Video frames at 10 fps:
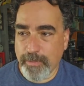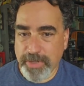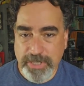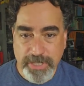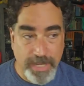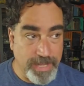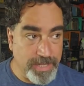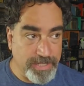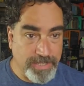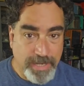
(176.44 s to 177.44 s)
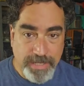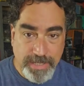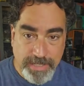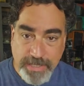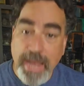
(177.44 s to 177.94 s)
which is
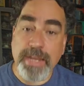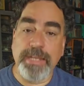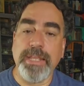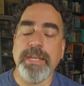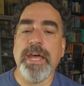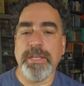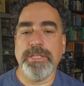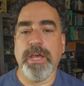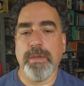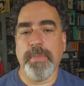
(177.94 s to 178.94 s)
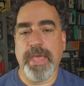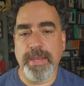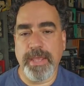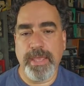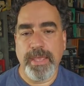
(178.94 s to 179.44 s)
decidedly
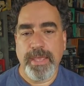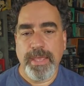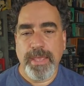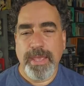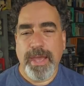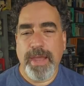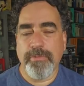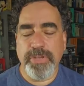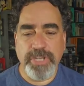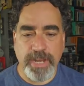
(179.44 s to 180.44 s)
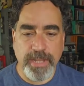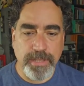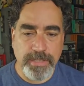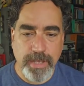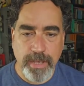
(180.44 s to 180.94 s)
non-dogmatic. I
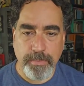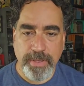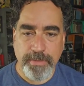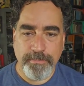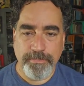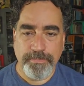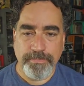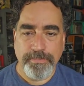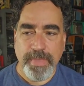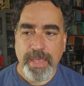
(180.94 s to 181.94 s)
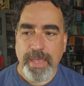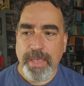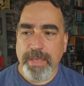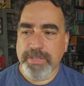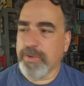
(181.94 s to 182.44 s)
rejected the dogma.
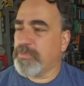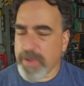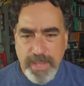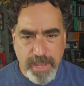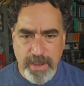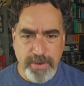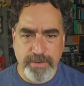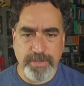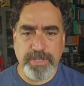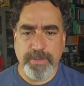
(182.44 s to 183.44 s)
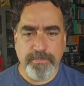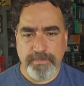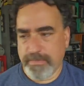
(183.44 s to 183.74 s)
So for years,